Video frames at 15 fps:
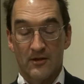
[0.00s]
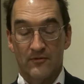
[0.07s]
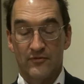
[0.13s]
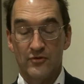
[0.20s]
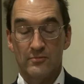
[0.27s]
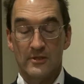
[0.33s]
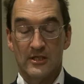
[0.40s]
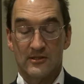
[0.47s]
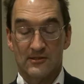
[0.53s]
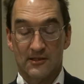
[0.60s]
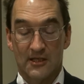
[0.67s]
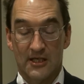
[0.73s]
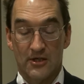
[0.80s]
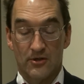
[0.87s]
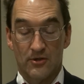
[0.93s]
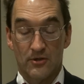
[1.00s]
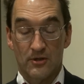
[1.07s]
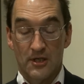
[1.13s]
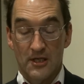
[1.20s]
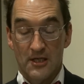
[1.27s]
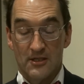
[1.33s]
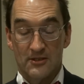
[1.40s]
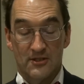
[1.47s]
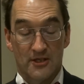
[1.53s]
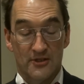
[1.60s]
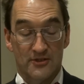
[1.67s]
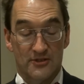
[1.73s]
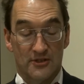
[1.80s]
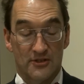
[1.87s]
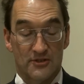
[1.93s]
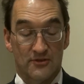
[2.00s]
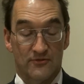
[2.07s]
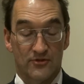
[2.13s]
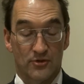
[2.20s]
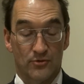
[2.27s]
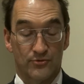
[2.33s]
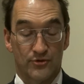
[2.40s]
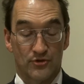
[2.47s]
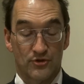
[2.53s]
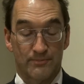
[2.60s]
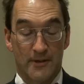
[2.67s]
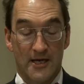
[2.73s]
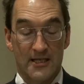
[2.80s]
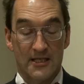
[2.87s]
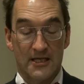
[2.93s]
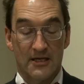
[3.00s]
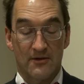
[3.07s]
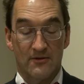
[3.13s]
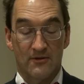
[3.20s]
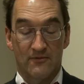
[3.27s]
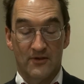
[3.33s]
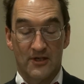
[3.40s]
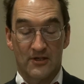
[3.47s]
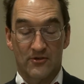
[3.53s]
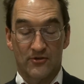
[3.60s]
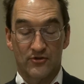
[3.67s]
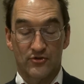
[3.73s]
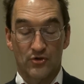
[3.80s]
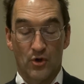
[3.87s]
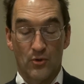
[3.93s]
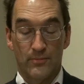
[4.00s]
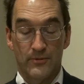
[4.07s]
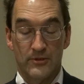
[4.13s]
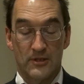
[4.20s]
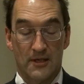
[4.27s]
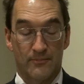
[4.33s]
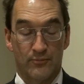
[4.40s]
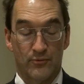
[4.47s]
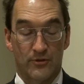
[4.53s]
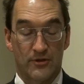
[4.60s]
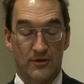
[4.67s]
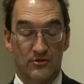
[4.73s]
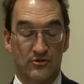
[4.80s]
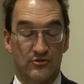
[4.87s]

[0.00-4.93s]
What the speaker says: A few minutes later, dozens of soldiers piling out of the vehicles opened up with their